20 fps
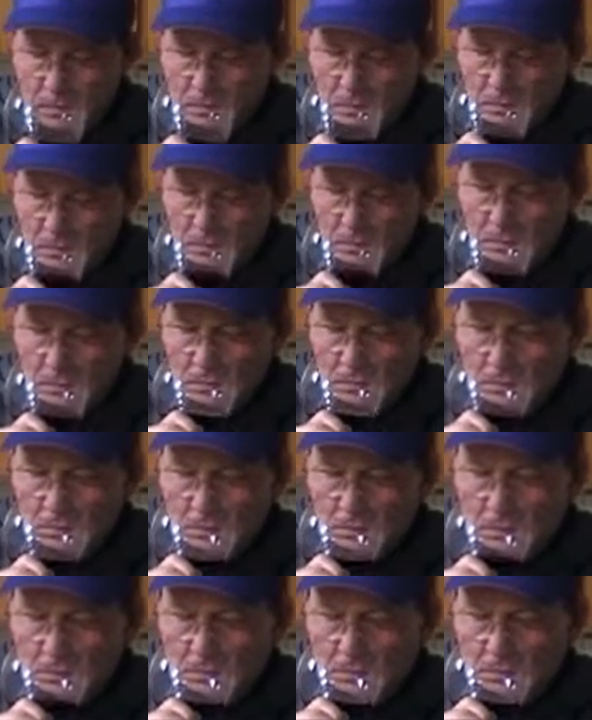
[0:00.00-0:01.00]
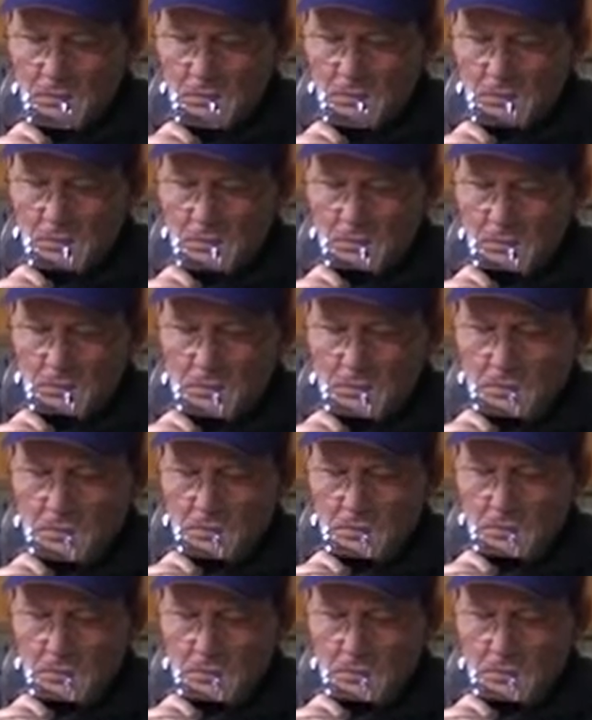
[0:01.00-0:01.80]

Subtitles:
(no one is talking)